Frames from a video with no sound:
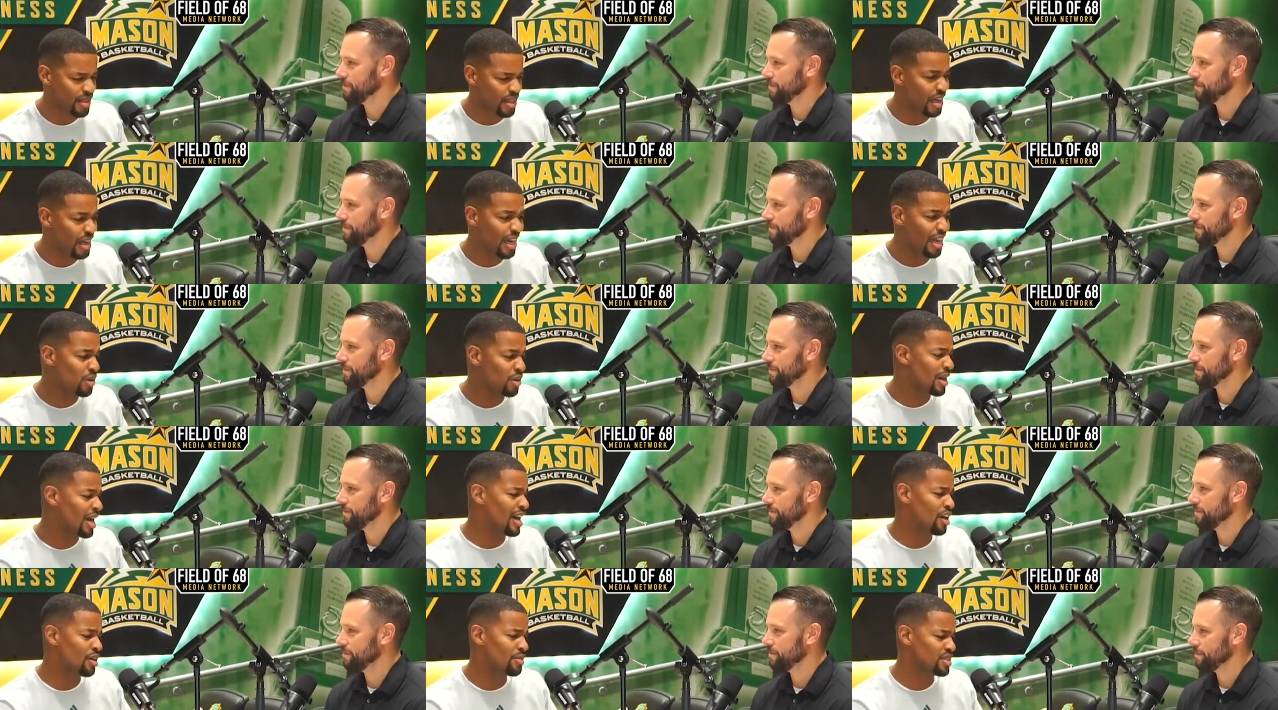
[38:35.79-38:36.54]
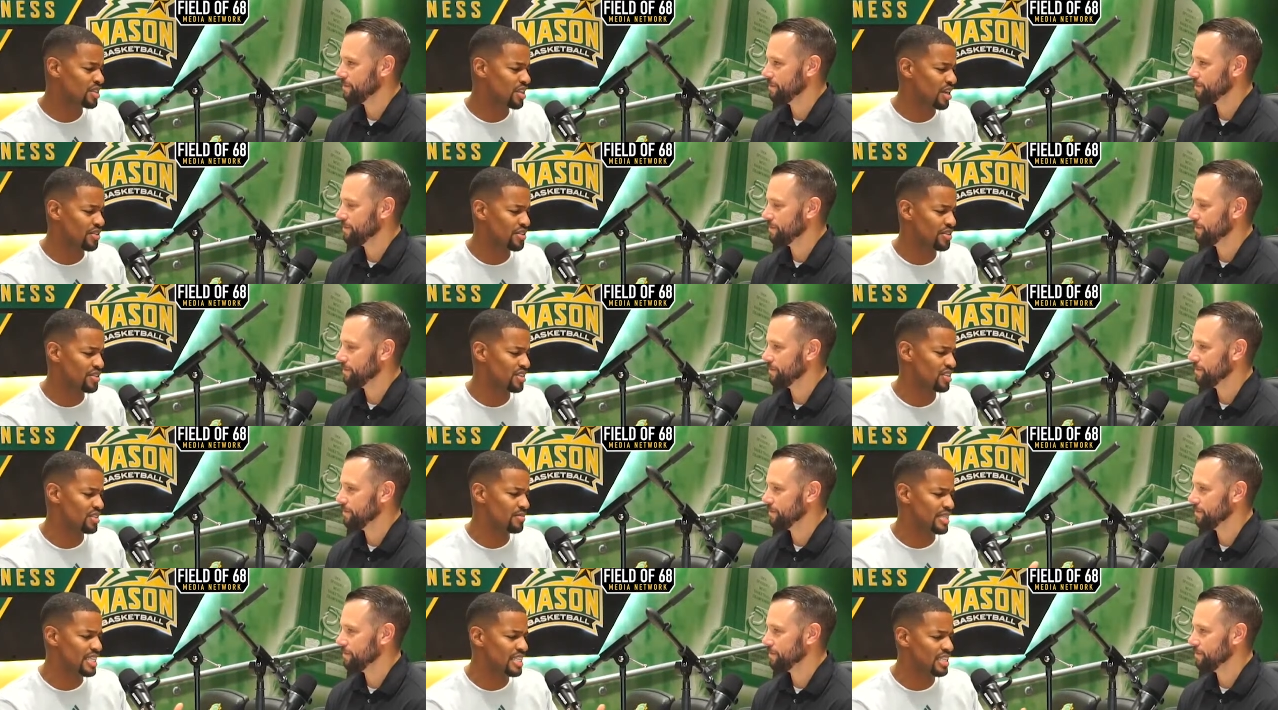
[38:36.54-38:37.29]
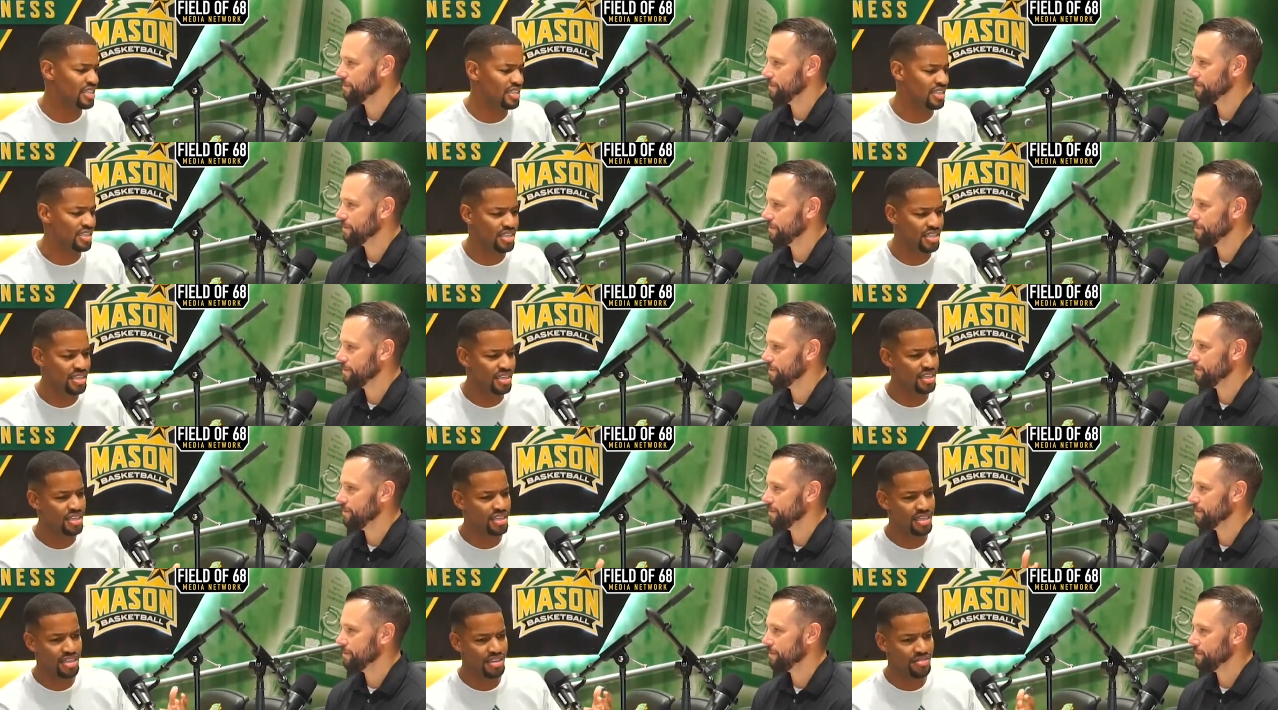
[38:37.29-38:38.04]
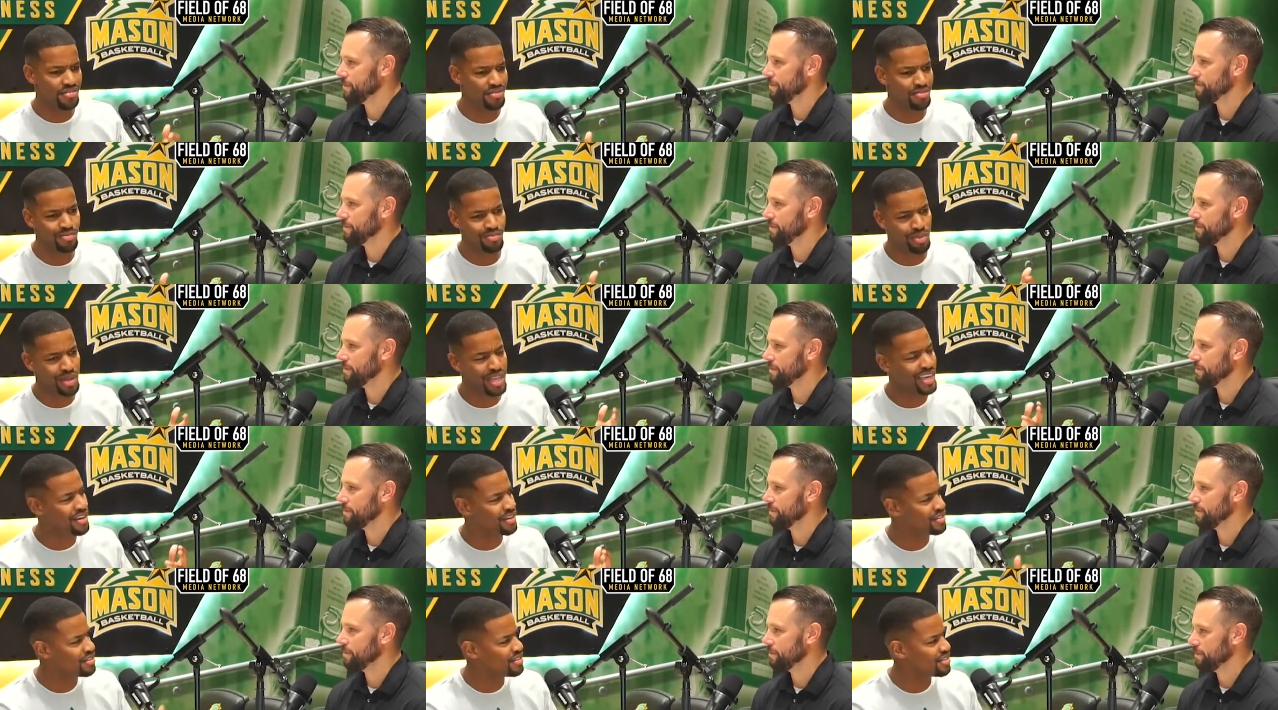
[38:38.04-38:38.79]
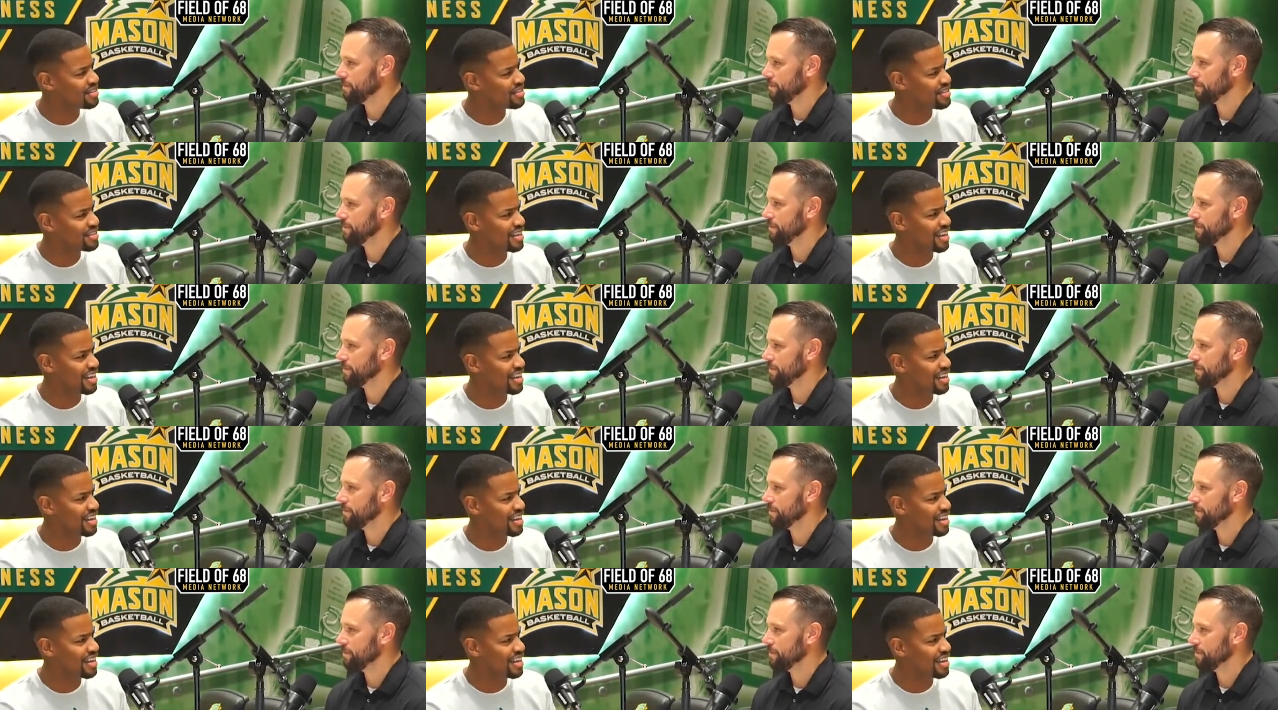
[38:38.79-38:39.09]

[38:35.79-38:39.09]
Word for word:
Speaker 1: I, I help stutterers in the media, players.